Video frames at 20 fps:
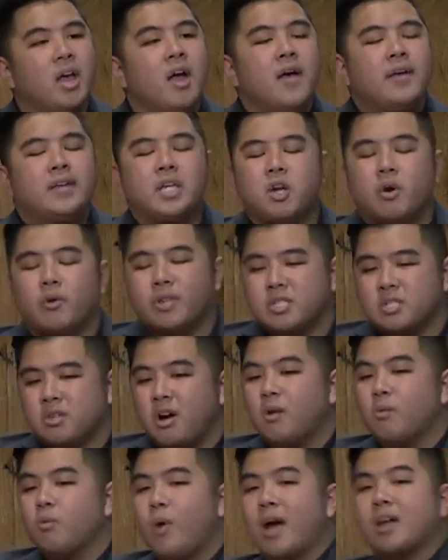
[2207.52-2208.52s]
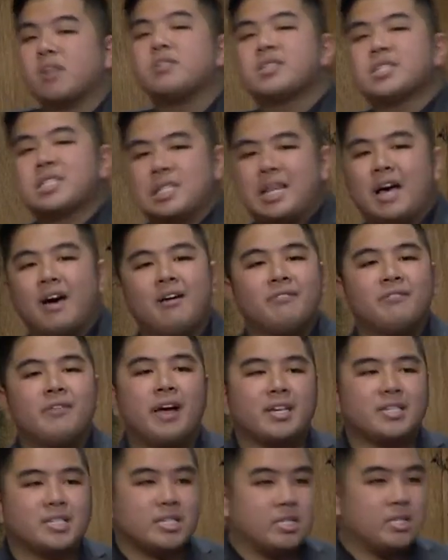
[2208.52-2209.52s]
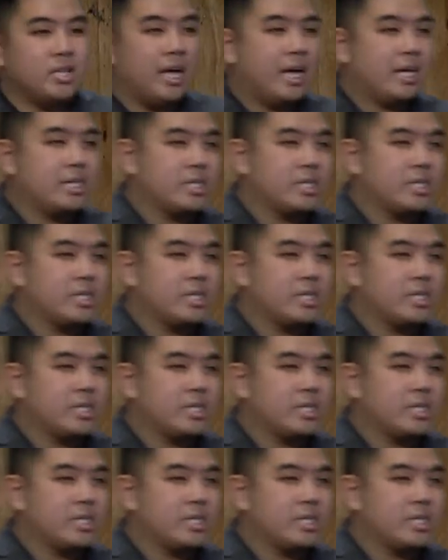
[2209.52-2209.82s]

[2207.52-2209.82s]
You know, the song Reckless Love has, has